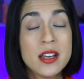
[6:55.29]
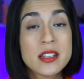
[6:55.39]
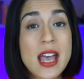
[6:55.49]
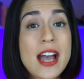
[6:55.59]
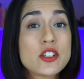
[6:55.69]

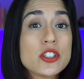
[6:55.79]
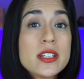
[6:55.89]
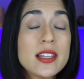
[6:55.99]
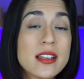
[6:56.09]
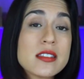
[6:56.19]
to actually
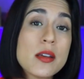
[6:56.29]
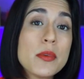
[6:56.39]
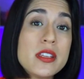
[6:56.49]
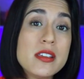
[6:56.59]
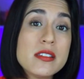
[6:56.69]
let some
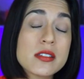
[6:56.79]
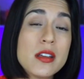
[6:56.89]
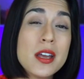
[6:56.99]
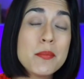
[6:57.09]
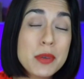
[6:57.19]
of these
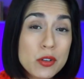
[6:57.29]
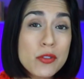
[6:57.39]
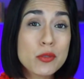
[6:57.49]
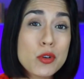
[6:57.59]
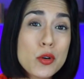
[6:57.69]
middle of
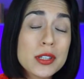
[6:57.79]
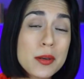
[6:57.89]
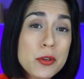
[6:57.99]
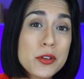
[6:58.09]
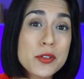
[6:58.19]
the road
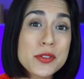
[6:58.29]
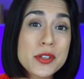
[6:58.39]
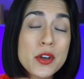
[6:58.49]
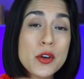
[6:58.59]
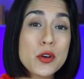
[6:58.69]
liberals
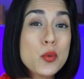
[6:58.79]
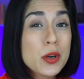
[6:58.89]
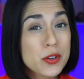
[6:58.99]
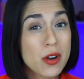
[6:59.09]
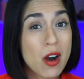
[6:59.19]
who
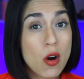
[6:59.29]
were